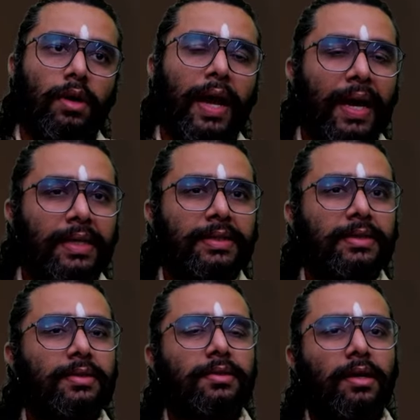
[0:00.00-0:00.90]

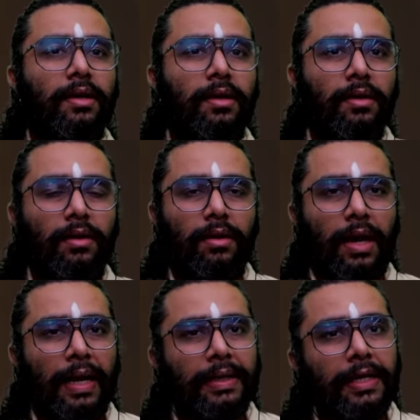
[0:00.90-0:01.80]
has
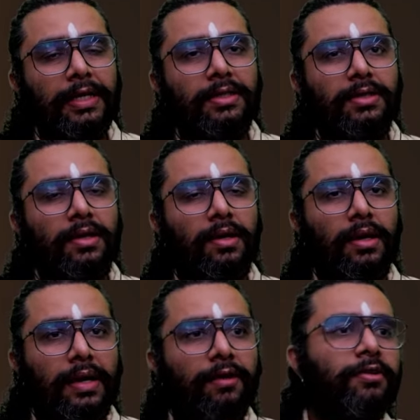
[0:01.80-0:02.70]
at least
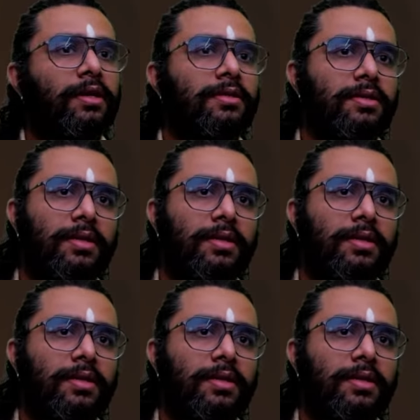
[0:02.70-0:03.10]
reverence